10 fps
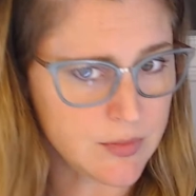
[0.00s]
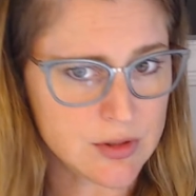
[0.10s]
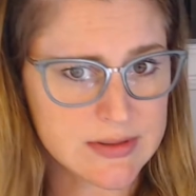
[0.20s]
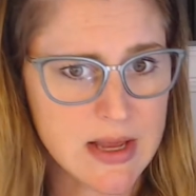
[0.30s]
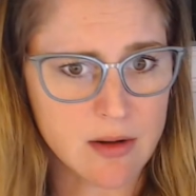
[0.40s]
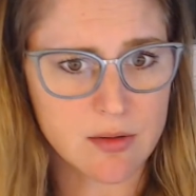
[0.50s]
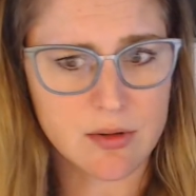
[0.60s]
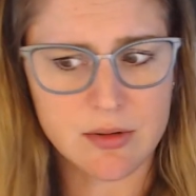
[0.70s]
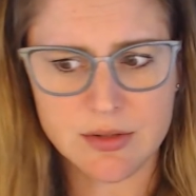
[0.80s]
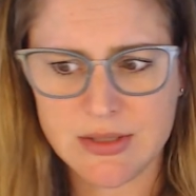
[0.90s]

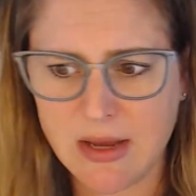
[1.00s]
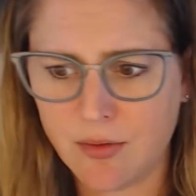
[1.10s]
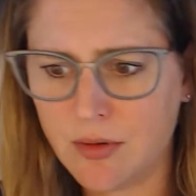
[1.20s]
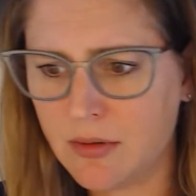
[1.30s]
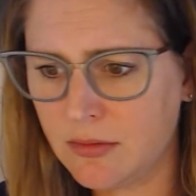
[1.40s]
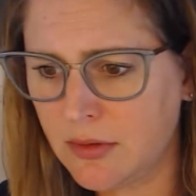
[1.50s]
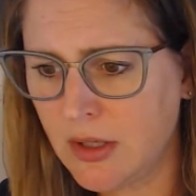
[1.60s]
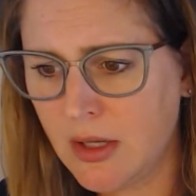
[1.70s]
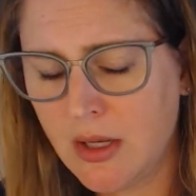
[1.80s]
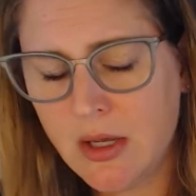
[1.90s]
sacral
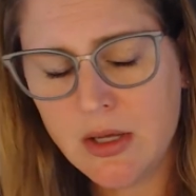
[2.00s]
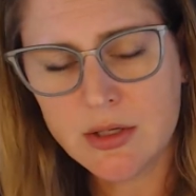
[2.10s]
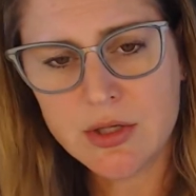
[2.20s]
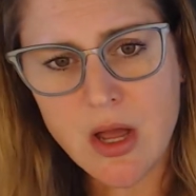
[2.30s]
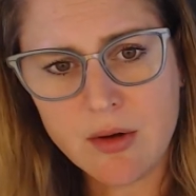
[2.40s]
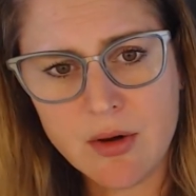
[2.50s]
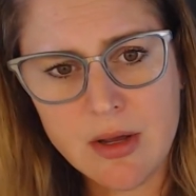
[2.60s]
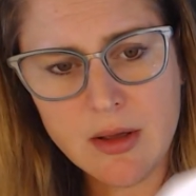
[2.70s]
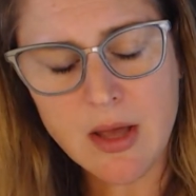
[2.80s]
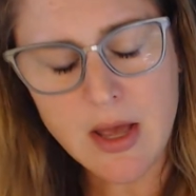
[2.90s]

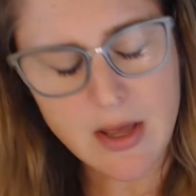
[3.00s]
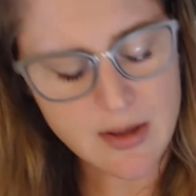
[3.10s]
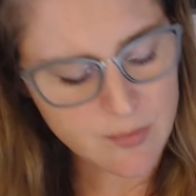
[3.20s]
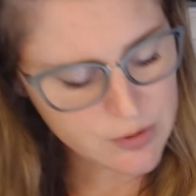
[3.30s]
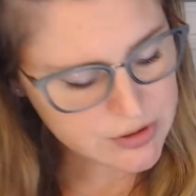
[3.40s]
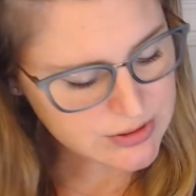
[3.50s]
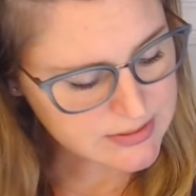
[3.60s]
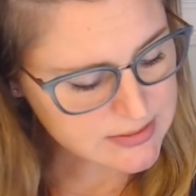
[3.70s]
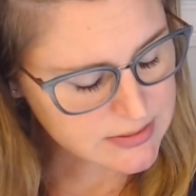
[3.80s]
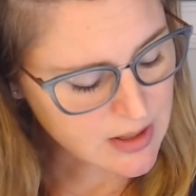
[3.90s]
chakra, which
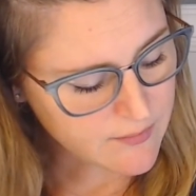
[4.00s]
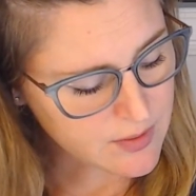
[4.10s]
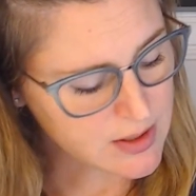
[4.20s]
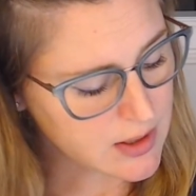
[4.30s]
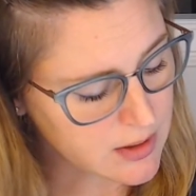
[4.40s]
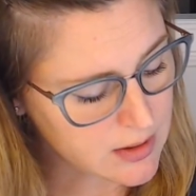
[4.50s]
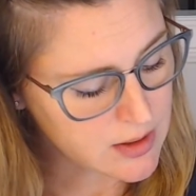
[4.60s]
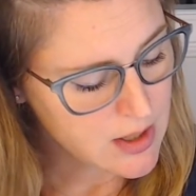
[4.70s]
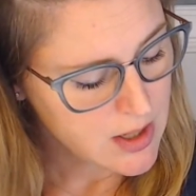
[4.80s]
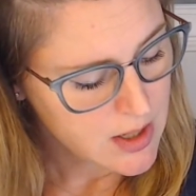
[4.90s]
is governing